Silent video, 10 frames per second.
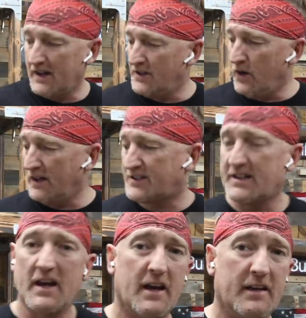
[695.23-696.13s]
I know I
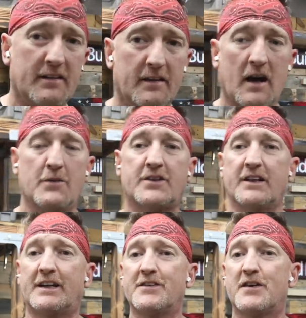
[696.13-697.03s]
said I was
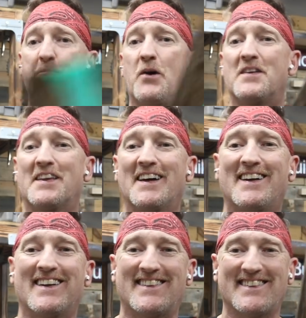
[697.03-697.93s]
gonna give up on
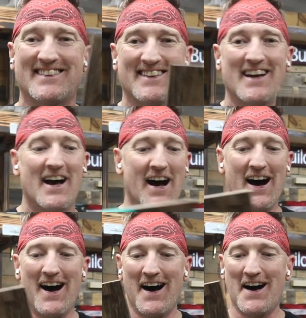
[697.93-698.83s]
this,
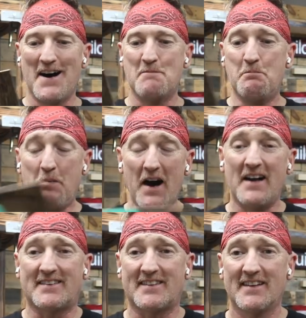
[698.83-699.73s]
uh,
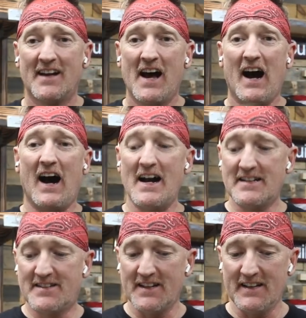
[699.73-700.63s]
but I
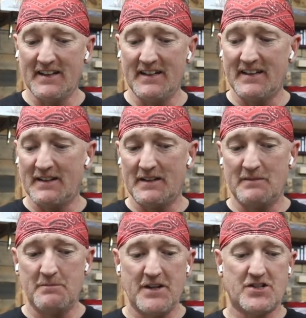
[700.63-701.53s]
did
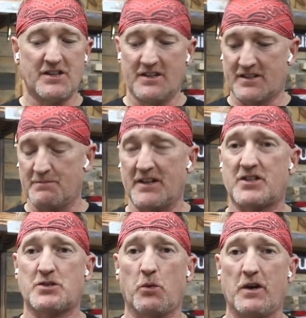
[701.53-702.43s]
mention this in my
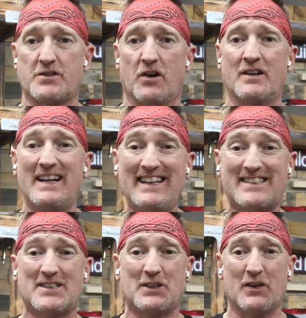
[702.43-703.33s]
stories on
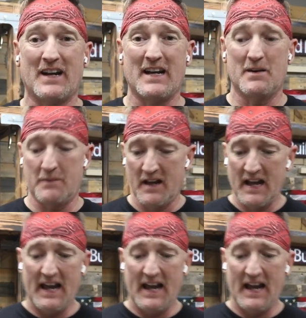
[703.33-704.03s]
Instagram,